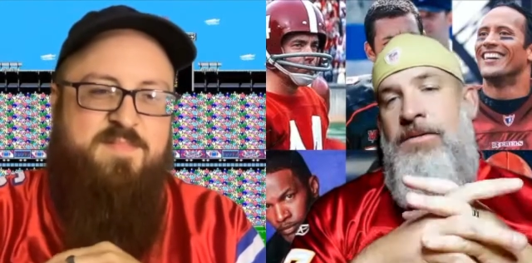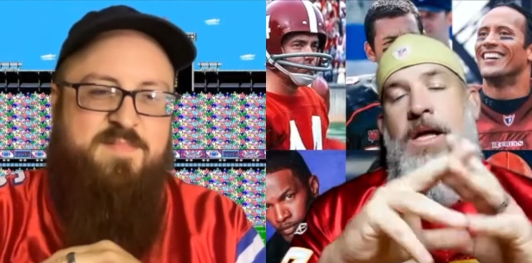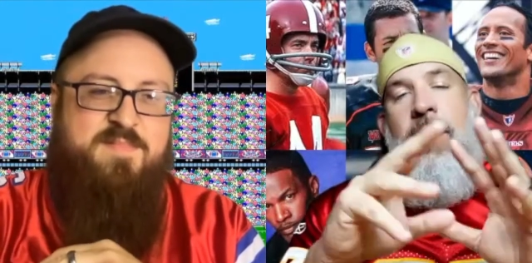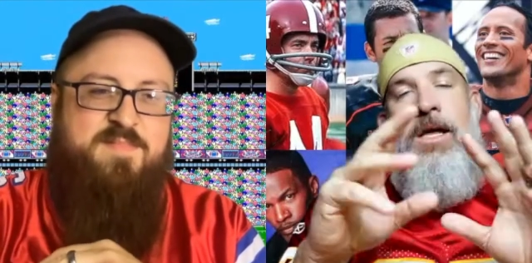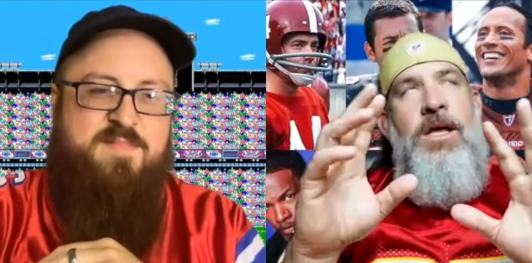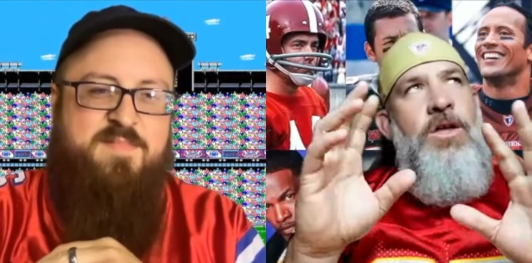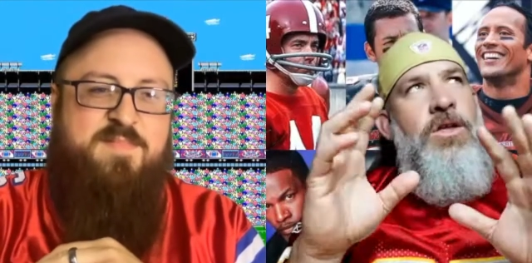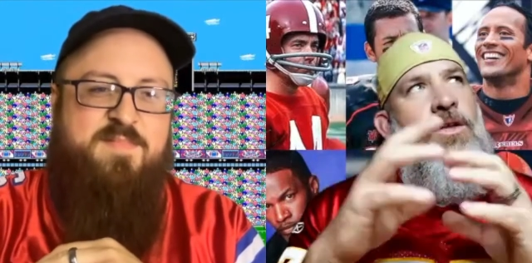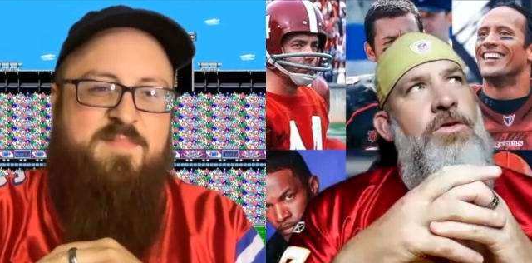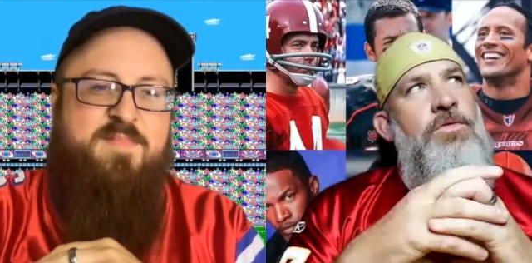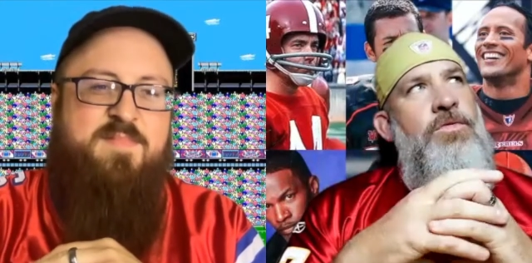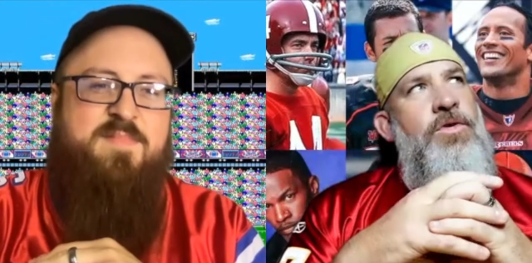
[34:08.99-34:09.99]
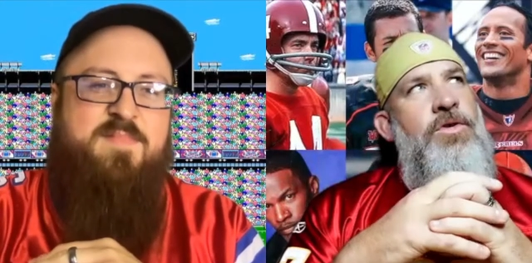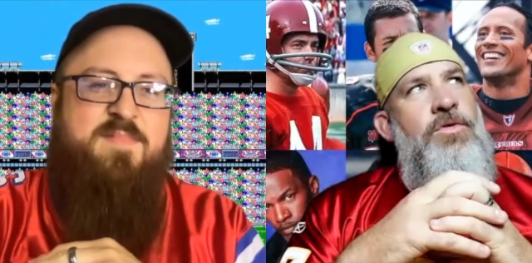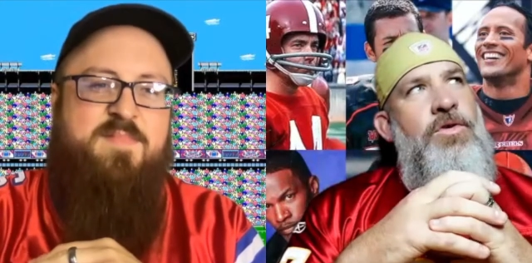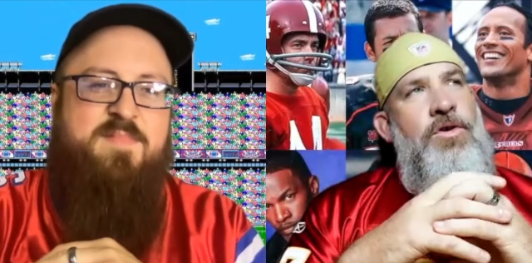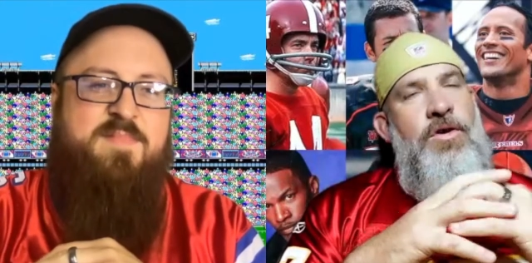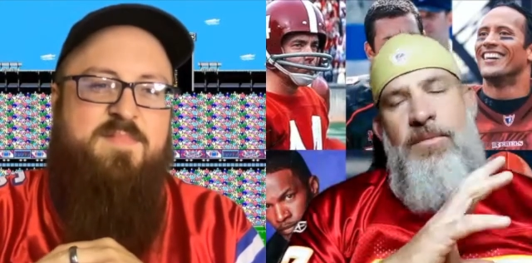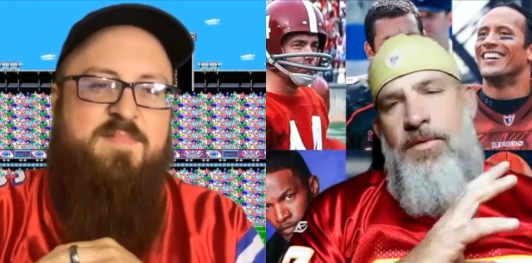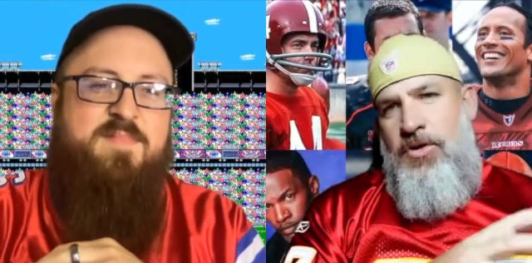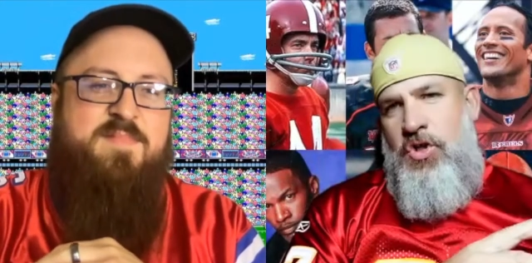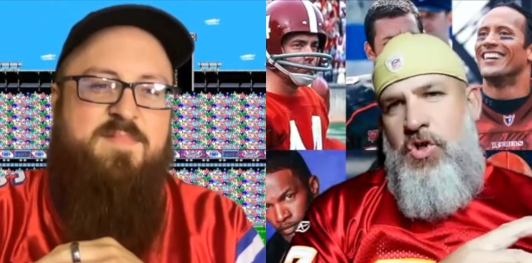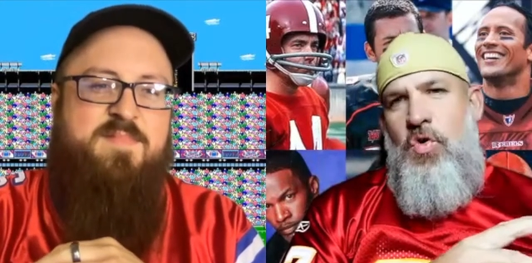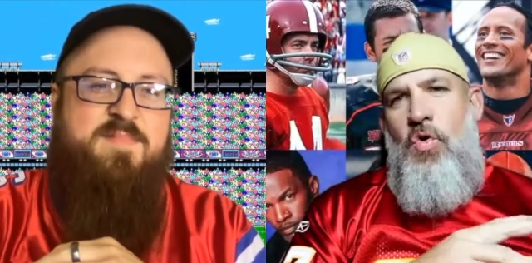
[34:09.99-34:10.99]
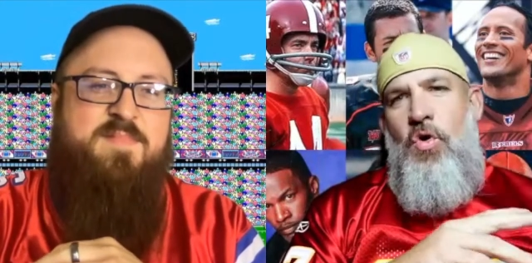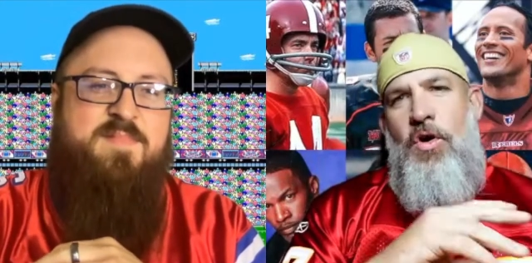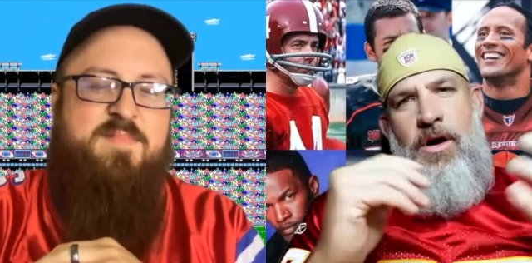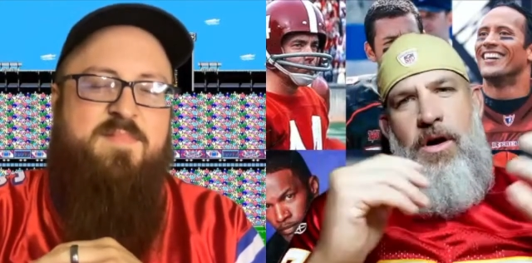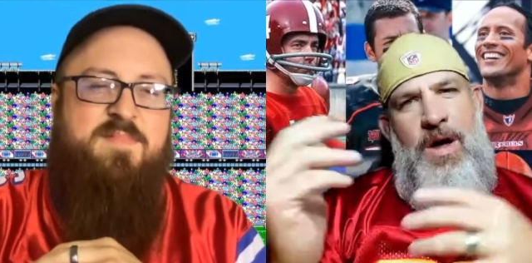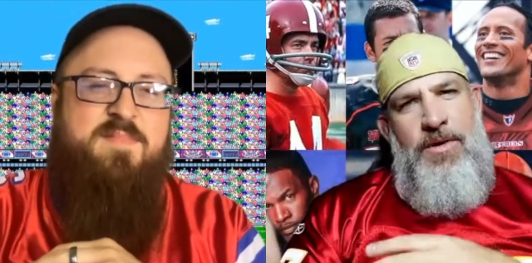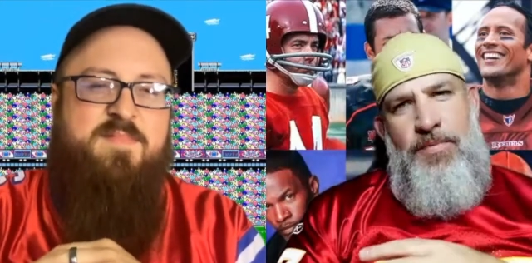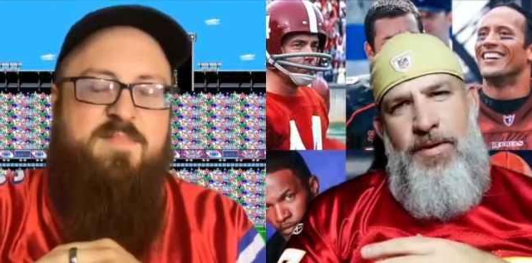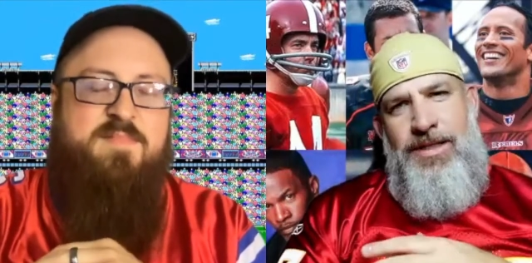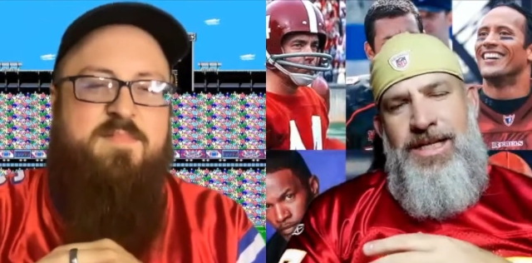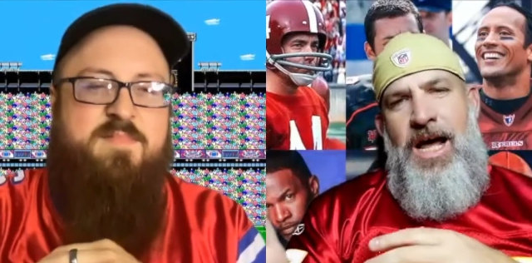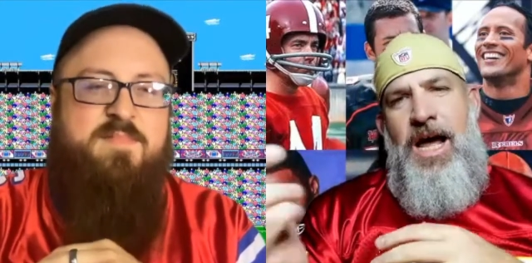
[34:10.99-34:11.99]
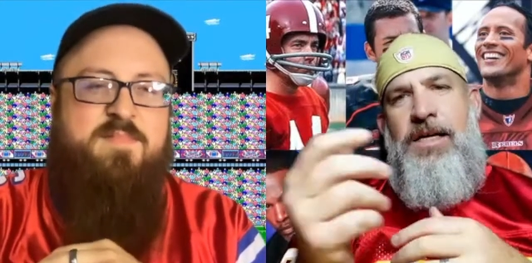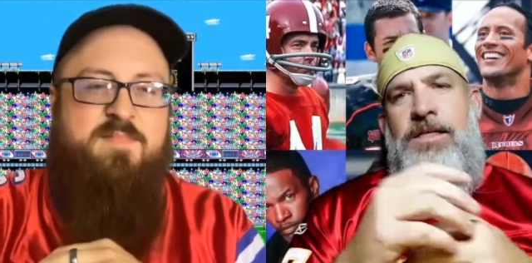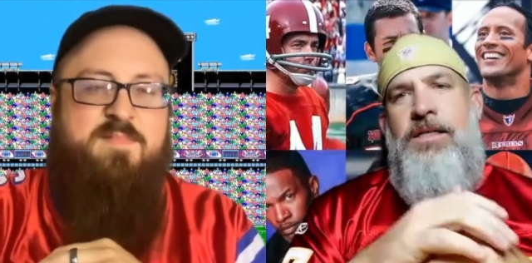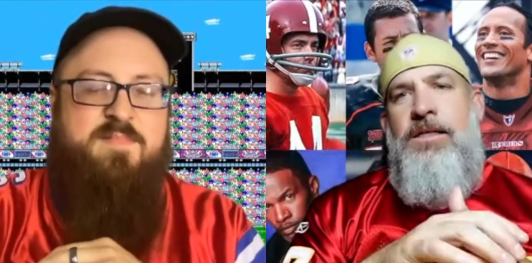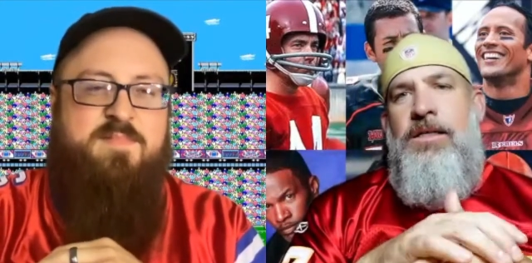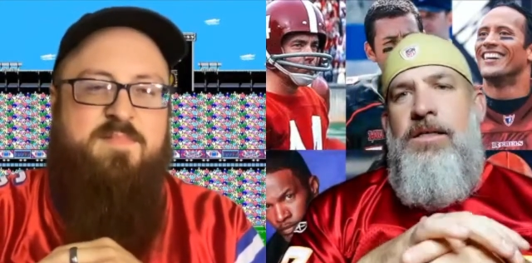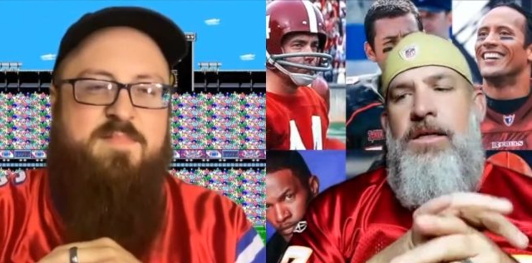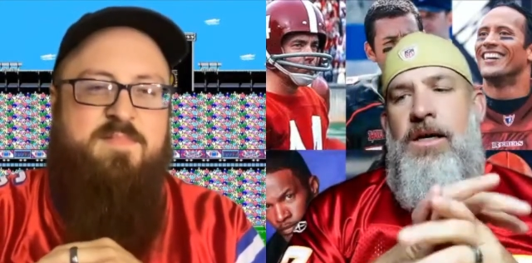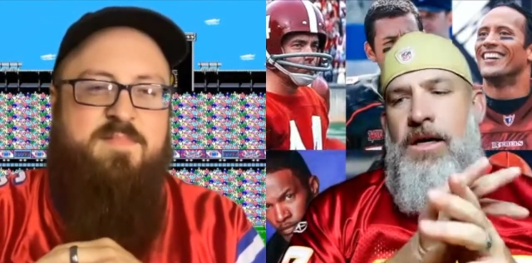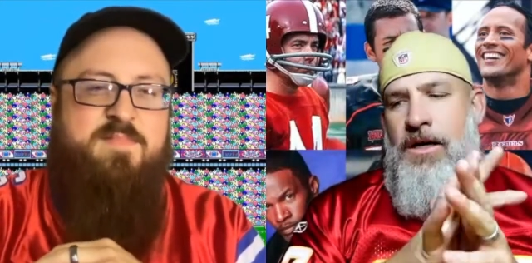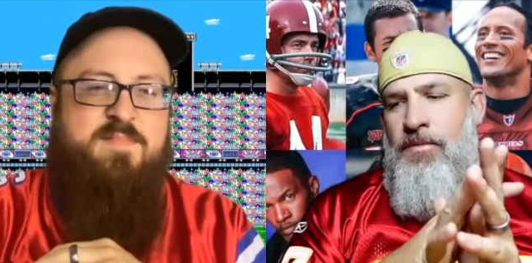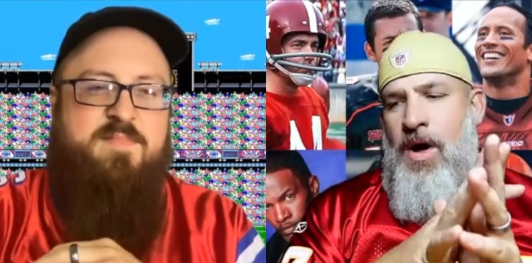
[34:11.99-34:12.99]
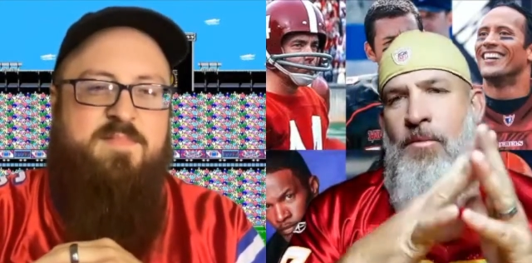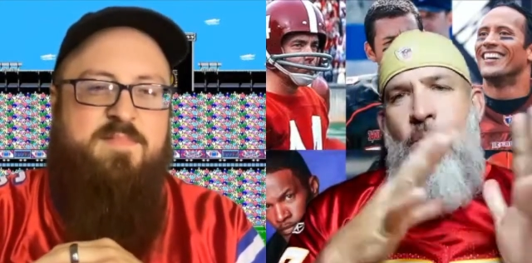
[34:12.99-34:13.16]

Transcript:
Speaker 1: You you you're able to score. You're able to protect. Um, I'm worried